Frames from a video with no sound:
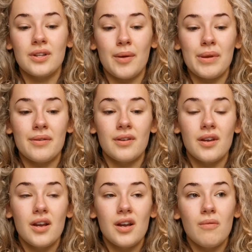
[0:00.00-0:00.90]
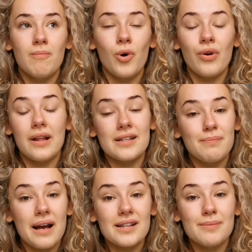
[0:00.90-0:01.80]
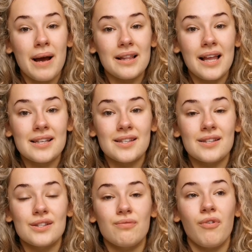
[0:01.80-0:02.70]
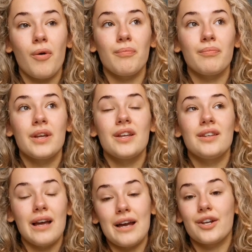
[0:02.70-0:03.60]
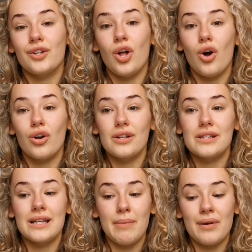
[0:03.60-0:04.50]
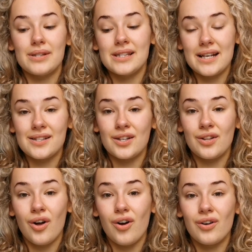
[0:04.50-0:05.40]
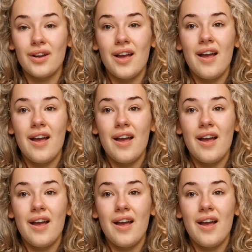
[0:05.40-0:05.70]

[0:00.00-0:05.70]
I'm in more or less back-to-back lessons from 9 o'clock till about 6 o'clock.